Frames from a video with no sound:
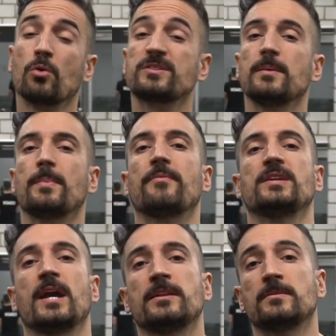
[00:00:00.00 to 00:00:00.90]
tip at
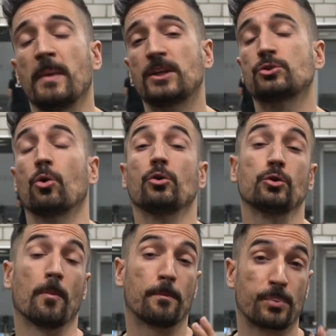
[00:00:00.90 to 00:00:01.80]
the end, make sure
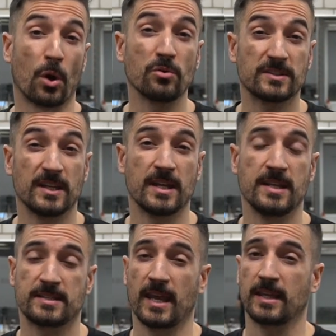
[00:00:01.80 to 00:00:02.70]
your protein
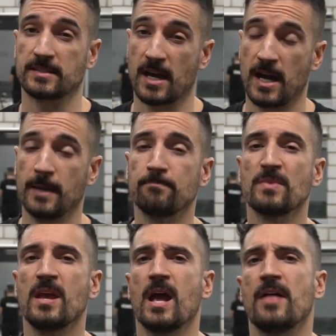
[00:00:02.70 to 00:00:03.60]
intake is high
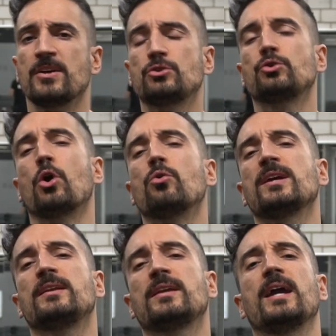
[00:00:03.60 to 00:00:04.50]
and that you don't
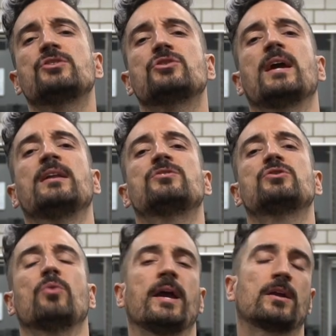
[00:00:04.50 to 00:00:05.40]
engage
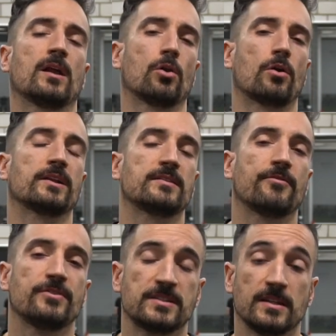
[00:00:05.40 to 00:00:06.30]
into a caloric
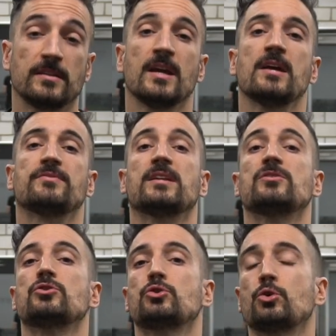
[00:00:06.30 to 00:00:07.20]
deficit that
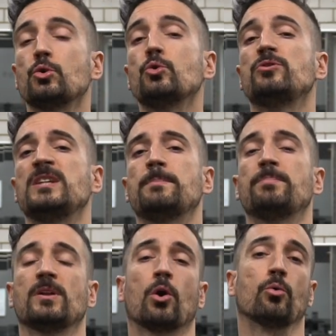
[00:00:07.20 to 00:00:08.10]
is too deep
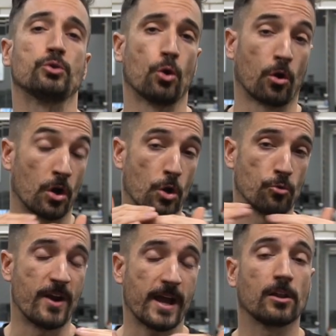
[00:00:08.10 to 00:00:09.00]
below your
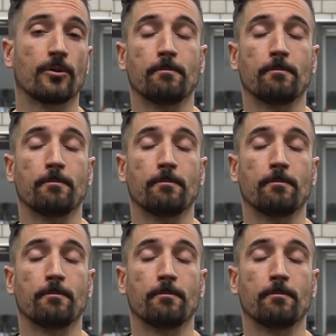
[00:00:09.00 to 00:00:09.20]
regular